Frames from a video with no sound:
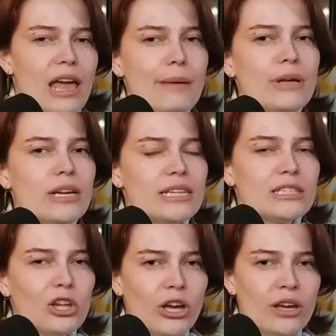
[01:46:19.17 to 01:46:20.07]
Emma is
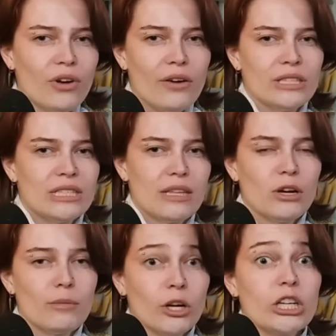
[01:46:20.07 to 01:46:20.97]
looking for evidence that
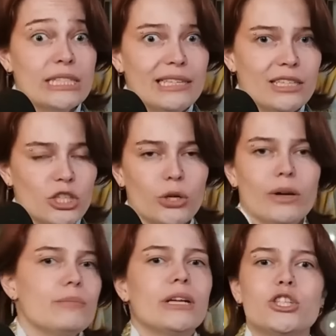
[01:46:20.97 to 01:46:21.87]
Mary Margaret didn't do
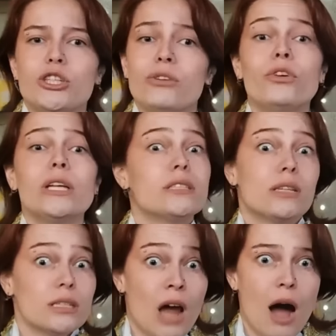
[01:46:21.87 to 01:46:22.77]
it because she fully
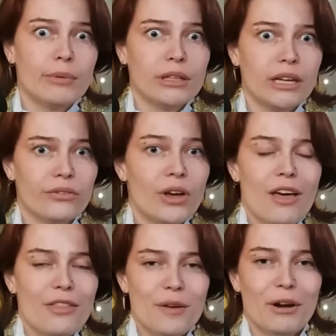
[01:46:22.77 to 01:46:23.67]
does not believe
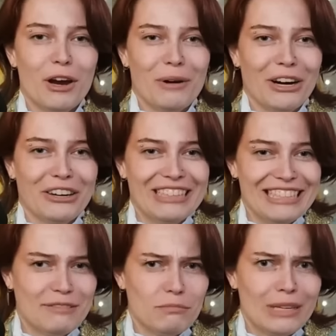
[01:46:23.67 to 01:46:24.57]
that Mary Margaret
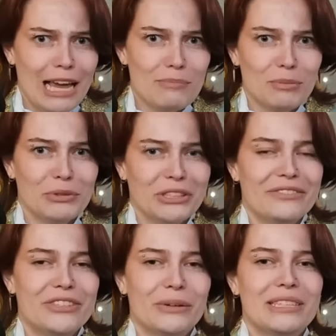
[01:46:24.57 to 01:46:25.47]
is capable
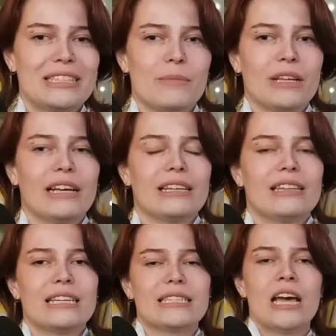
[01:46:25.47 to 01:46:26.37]
of doing something like
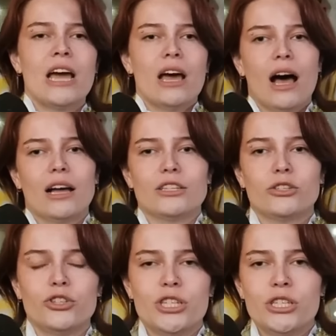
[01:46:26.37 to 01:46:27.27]
this. So
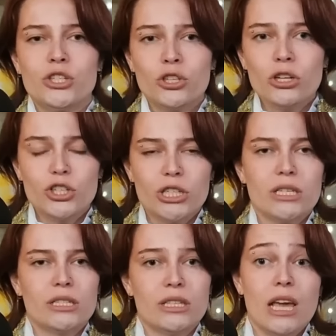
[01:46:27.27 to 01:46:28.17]
she
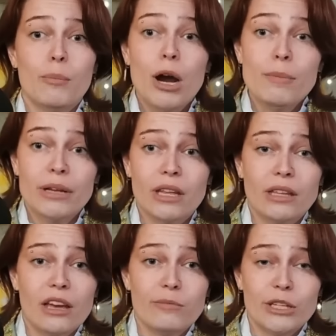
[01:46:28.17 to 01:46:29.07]
searches the apartment that
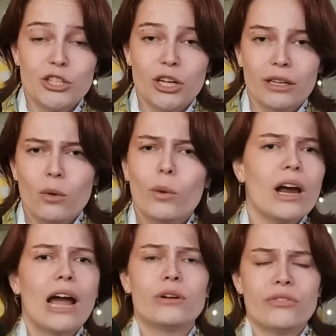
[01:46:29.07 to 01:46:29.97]
they have been sharing where
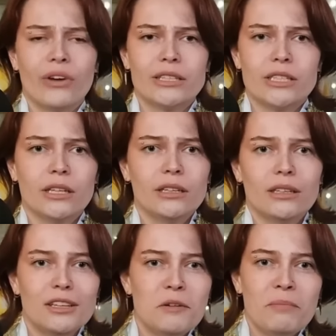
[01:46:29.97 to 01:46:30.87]
Henry finds her.
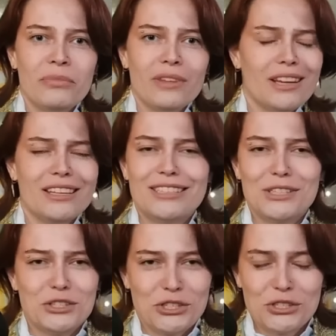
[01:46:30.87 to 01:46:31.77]
He
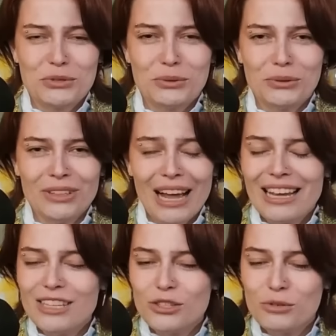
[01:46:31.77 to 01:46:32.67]
ditches school. I
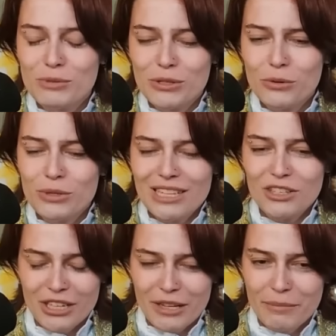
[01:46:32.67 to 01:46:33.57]
guess who's
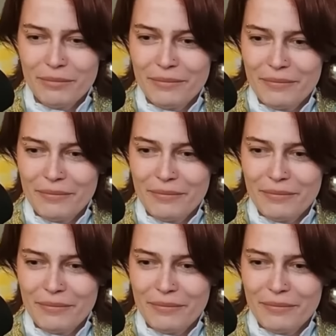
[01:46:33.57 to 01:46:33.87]
teaching him?